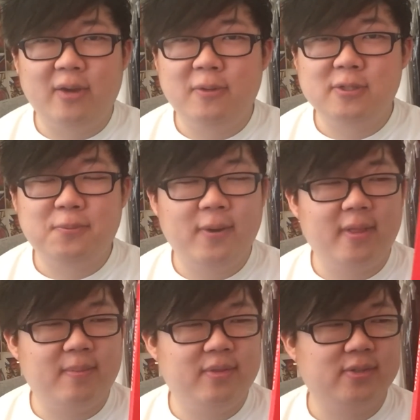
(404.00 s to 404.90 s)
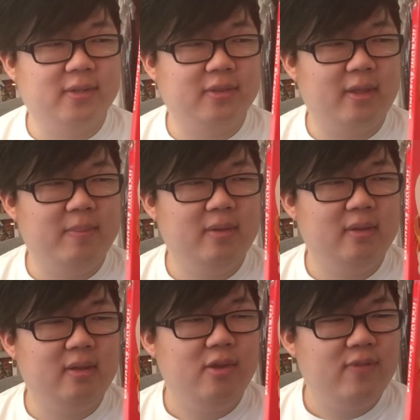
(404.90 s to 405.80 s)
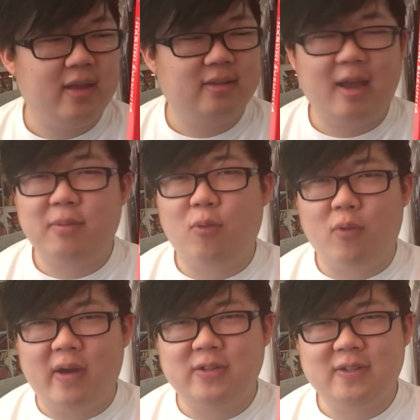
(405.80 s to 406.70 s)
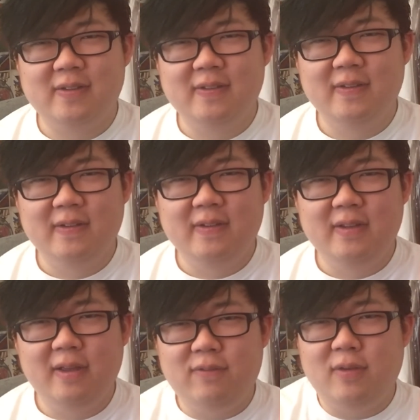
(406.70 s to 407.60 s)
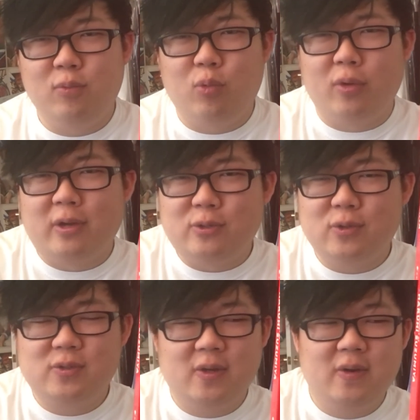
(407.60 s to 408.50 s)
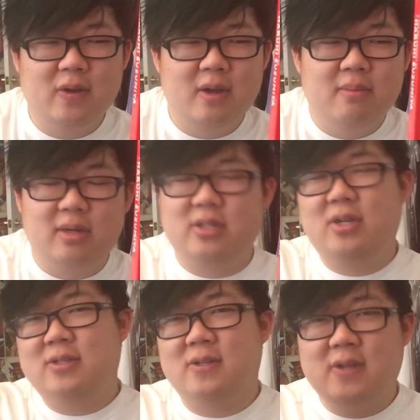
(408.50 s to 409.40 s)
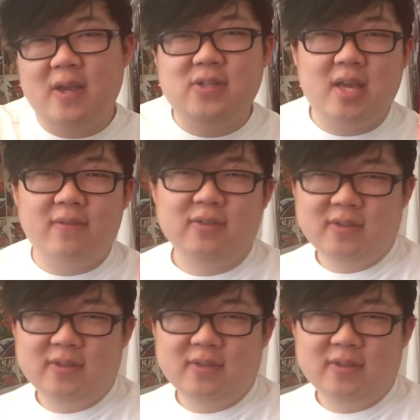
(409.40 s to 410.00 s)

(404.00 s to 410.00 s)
it. I don't want to spoil it, but there's a I mean you've had time to watch it if you were interested, but just in case you haven't